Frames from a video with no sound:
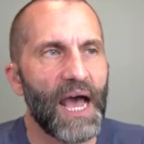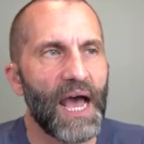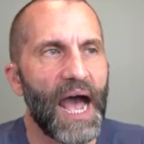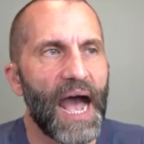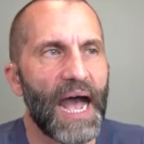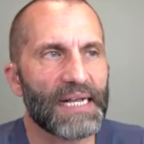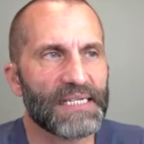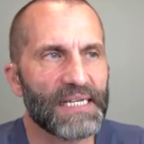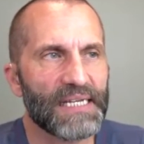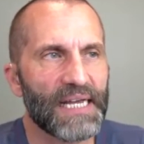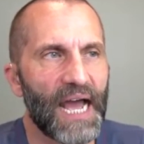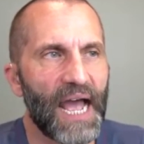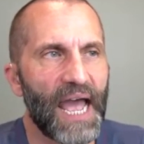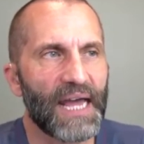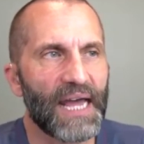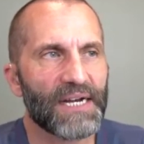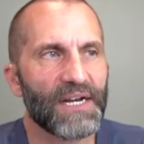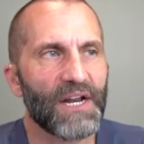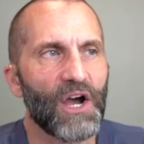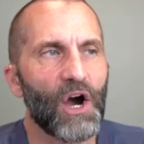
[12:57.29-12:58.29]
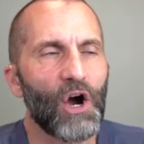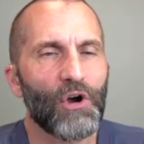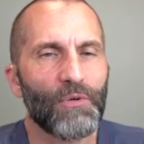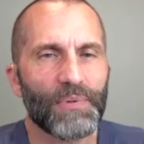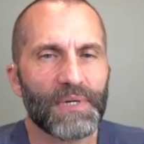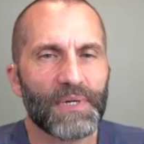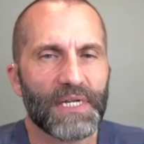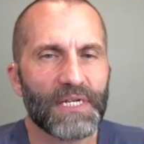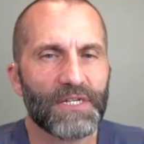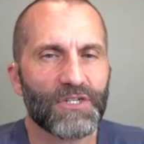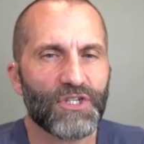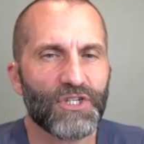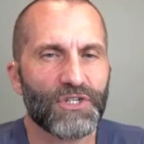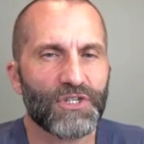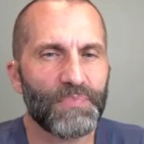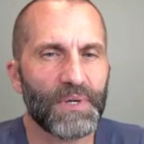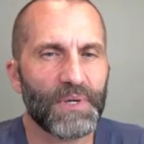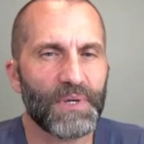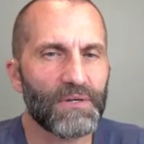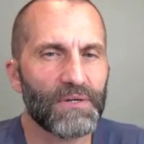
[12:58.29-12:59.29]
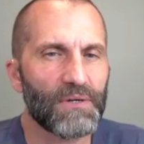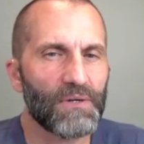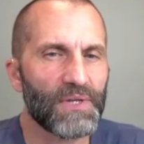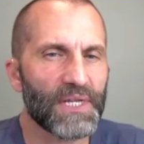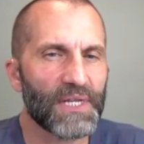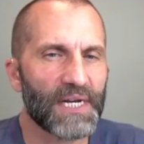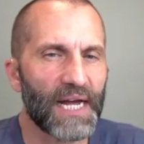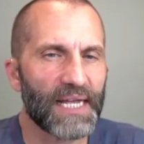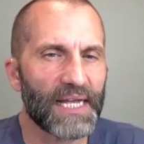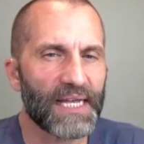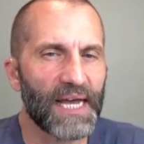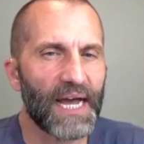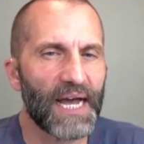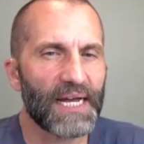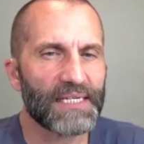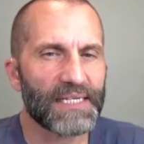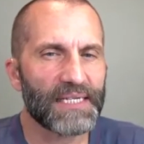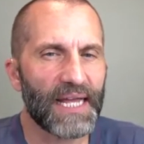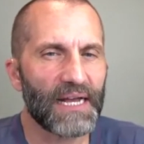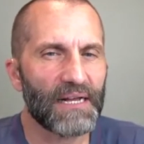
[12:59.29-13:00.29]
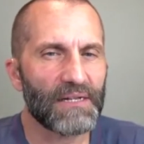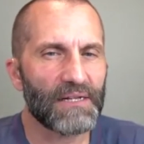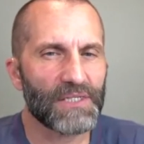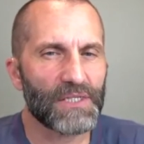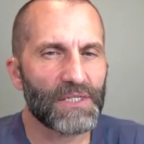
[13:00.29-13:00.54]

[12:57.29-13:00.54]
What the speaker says: I had an opening spiel that I got down